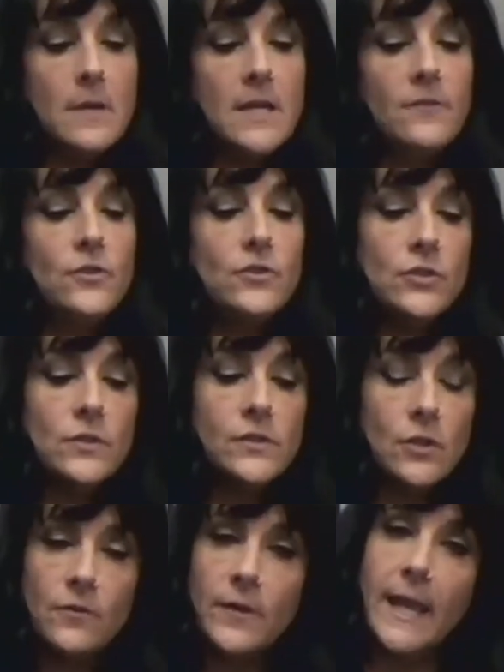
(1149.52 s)
if you do the
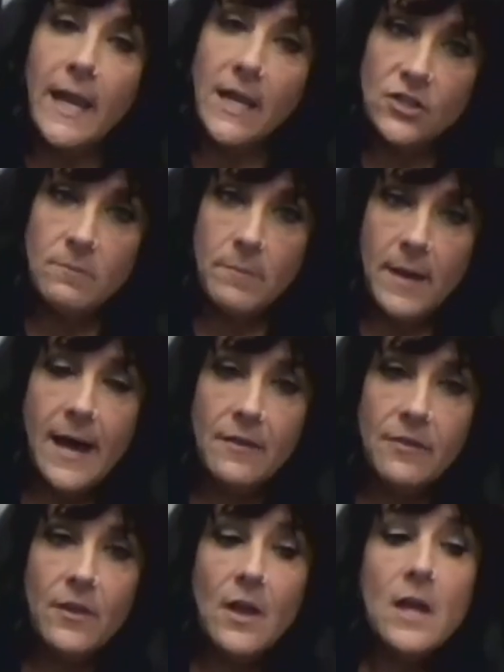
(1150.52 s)
certification path,
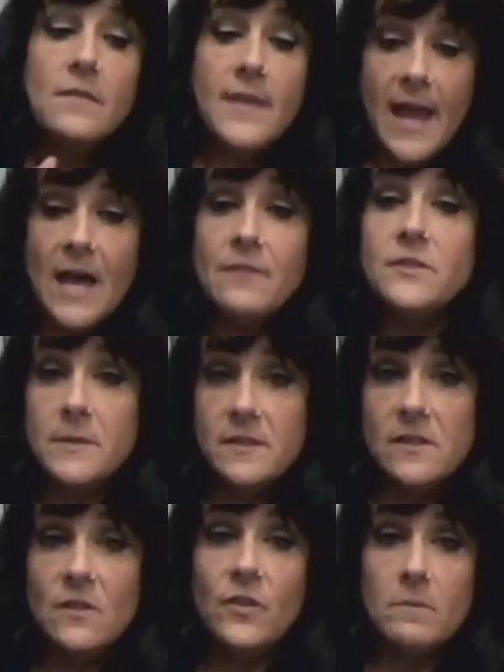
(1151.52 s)
they have
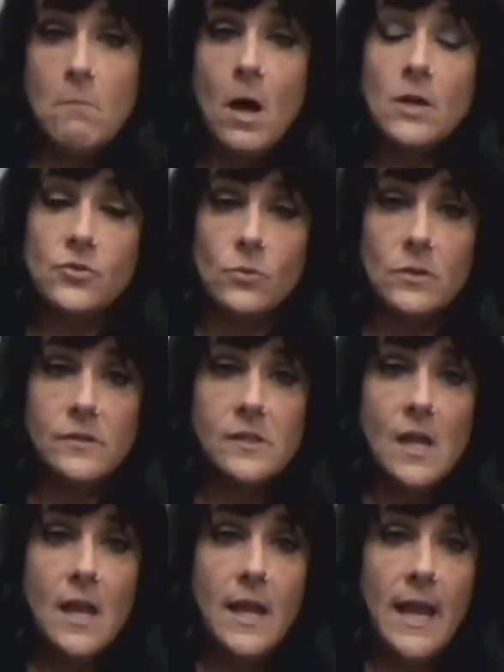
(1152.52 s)
specific modules.
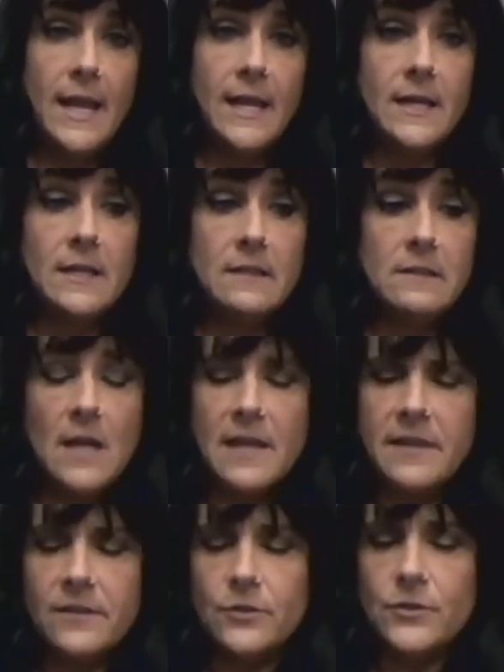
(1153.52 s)
And I
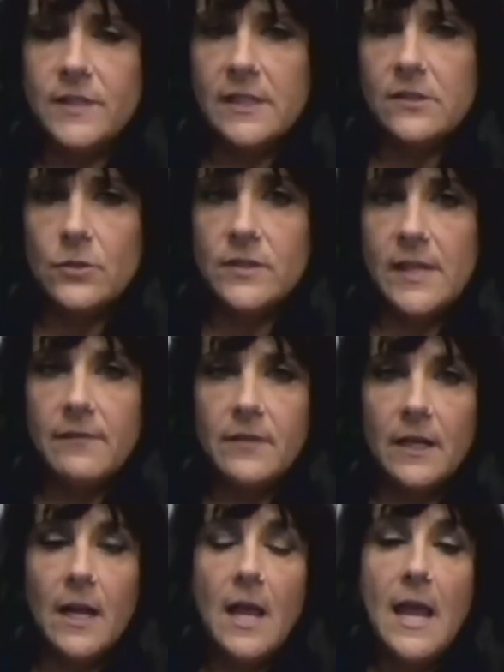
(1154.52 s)
think there's 6 or 7.
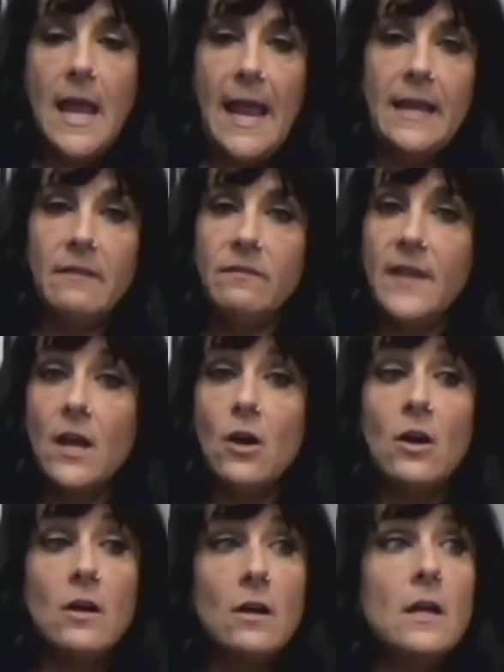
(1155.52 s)
And they
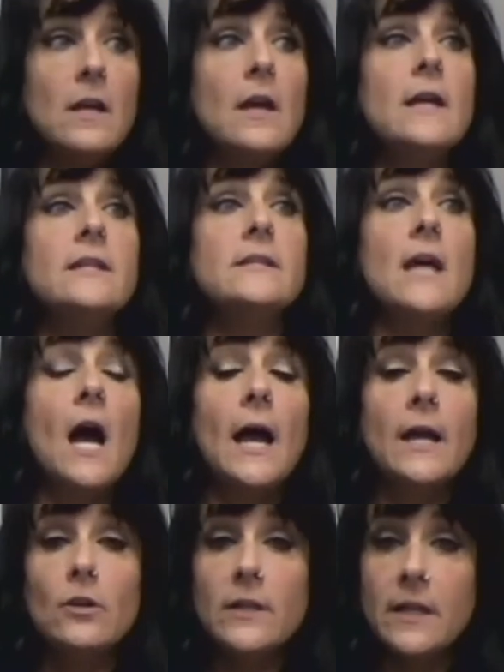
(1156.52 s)
are
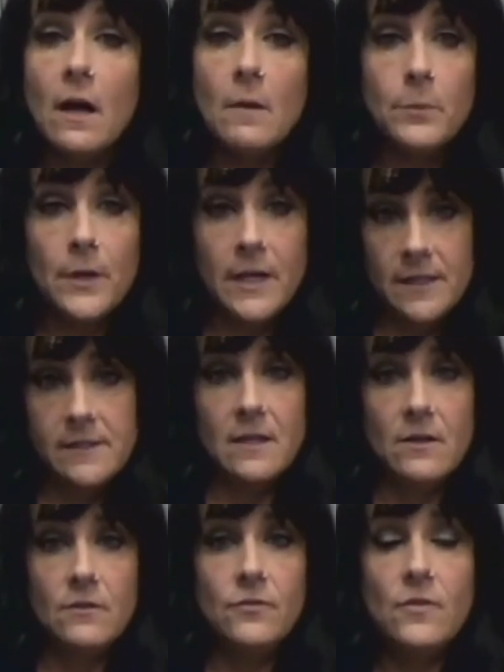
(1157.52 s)
entirely
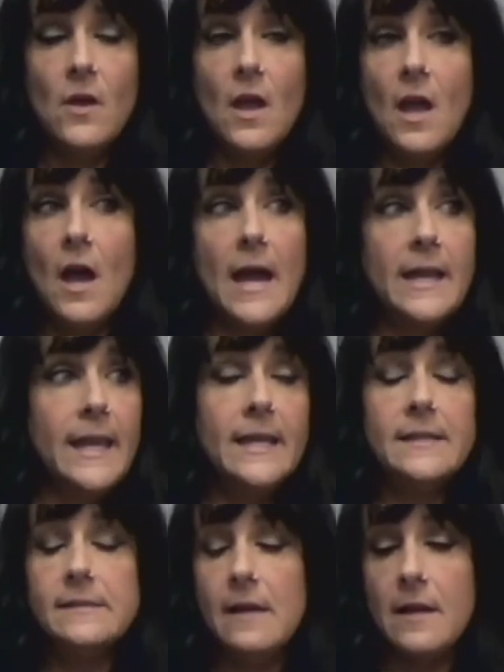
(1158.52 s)
comprehensive. I
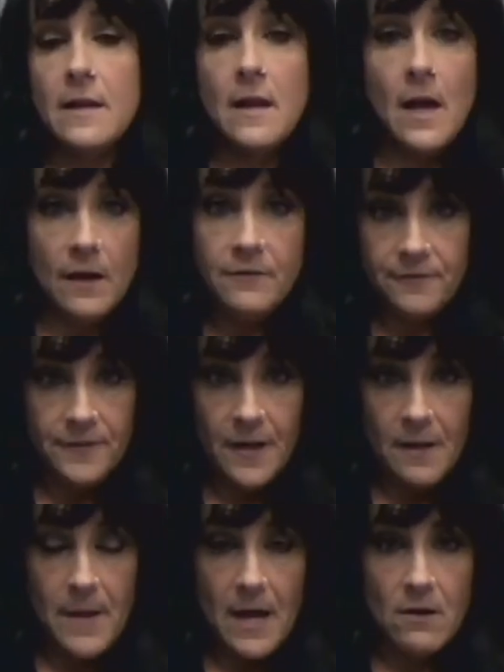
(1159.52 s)
can't say enough
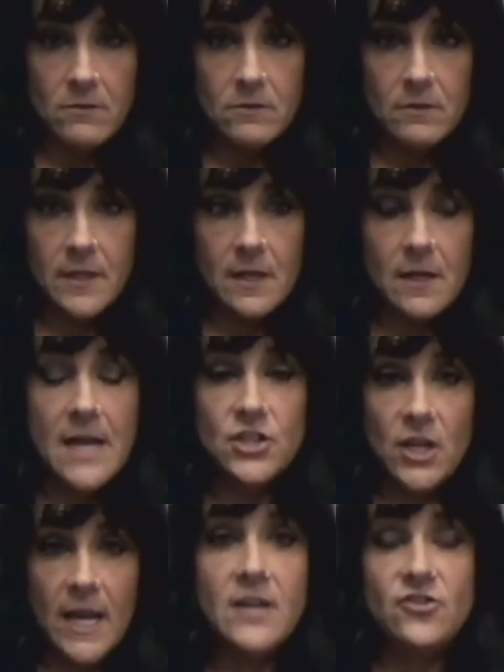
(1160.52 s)
about the
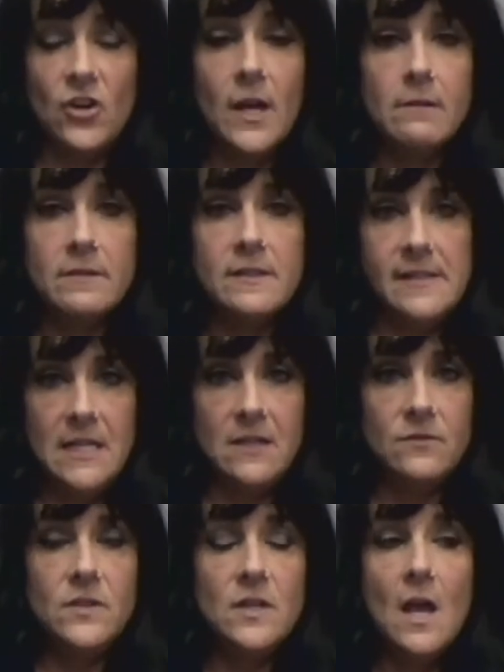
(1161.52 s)
education I received.